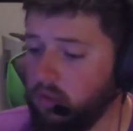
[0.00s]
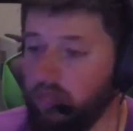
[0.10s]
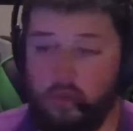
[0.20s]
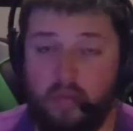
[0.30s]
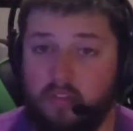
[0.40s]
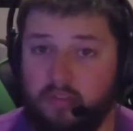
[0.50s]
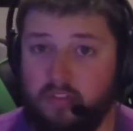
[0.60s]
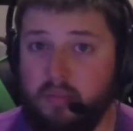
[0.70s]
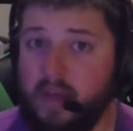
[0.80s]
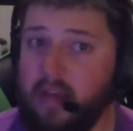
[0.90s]
If you have any
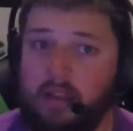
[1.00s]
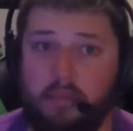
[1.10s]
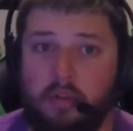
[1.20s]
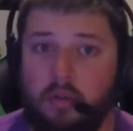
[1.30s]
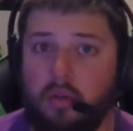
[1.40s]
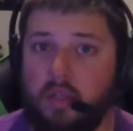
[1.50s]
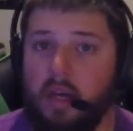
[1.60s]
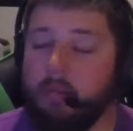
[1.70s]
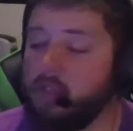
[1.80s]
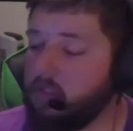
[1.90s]
feedback, let me know in the
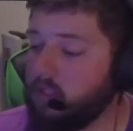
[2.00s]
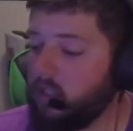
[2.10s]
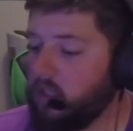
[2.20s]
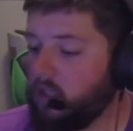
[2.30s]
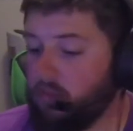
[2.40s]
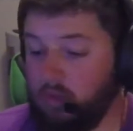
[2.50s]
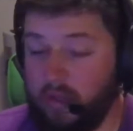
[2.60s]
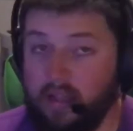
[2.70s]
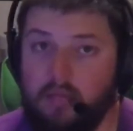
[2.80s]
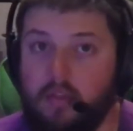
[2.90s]
comments. If you
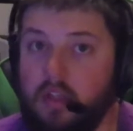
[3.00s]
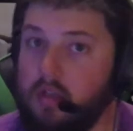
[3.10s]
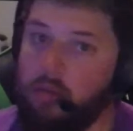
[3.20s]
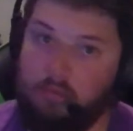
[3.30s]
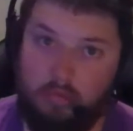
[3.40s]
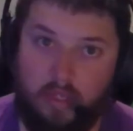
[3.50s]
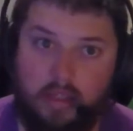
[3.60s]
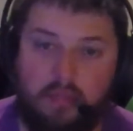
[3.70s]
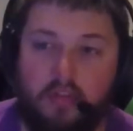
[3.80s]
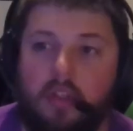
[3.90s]
like the video,
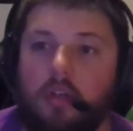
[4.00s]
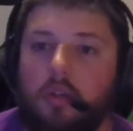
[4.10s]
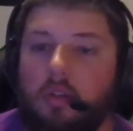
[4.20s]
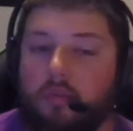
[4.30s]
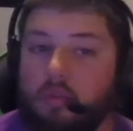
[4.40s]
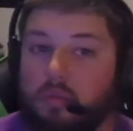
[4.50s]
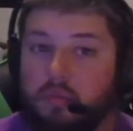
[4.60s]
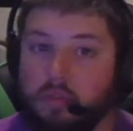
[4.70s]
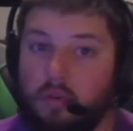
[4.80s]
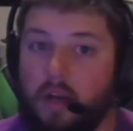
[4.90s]
like the video. If you
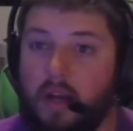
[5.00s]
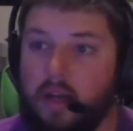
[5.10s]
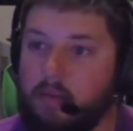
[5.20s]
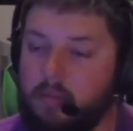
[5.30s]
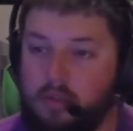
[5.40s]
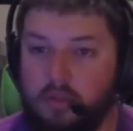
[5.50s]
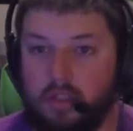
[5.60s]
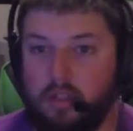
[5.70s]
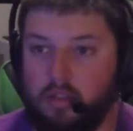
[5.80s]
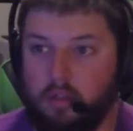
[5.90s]
subscribe, you
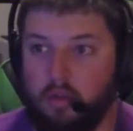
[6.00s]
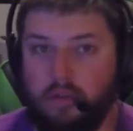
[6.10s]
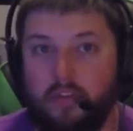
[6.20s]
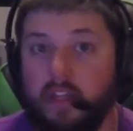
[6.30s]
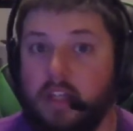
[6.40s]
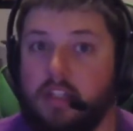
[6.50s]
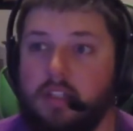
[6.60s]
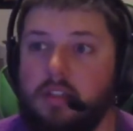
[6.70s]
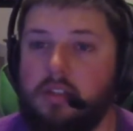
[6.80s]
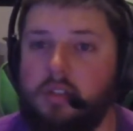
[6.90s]
get little
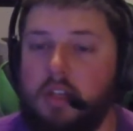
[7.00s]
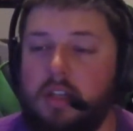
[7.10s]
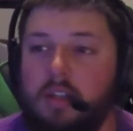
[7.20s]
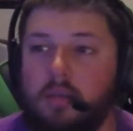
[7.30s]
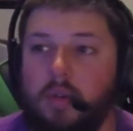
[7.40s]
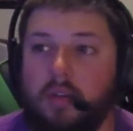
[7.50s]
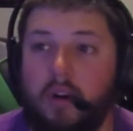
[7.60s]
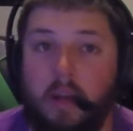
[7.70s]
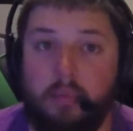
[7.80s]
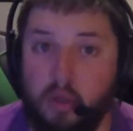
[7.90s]
notifications saying
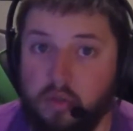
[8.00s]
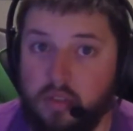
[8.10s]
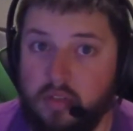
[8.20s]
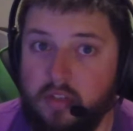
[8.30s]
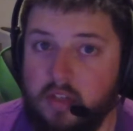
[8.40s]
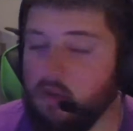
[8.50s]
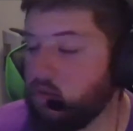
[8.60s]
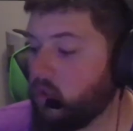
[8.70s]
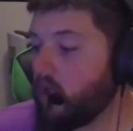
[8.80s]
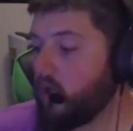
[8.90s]
whenever I post the videos.